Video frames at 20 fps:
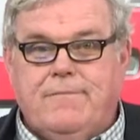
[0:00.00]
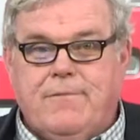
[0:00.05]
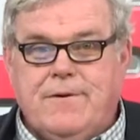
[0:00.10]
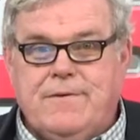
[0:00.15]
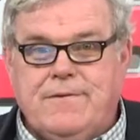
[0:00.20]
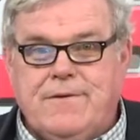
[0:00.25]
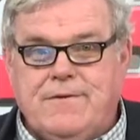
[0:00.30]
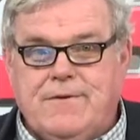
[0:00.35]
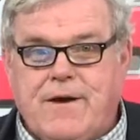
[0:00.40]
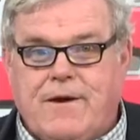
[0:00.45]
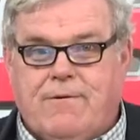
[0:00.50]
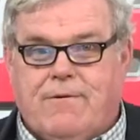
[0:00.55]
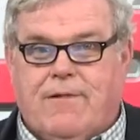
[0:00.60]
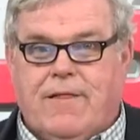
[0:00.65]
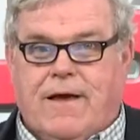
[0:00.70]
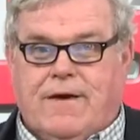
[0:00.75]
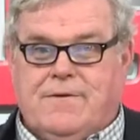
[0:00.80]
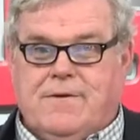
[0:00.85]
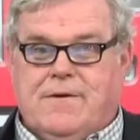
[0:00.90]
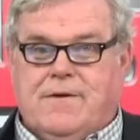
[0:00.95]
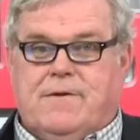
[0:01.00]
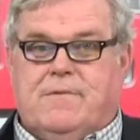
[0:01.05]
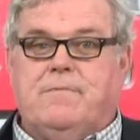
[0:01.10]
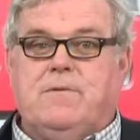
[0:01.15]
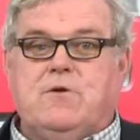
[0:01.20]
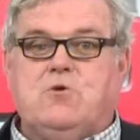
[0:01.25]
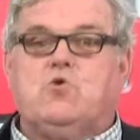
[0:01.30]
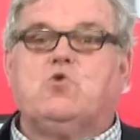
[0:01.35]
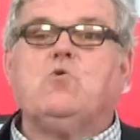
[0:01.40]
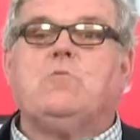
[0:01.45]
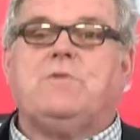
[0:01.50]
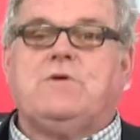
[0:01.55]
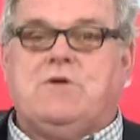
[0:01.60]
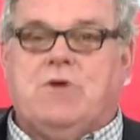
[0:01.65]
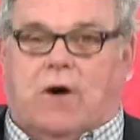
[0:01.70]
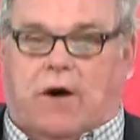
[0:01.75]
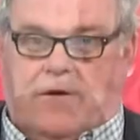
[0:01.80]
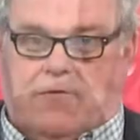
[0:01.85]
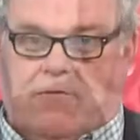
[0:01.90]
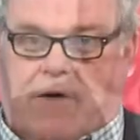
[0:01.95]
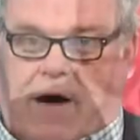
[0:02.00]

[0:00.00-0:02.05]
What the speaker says: wins the general election, he's going to be supercharged,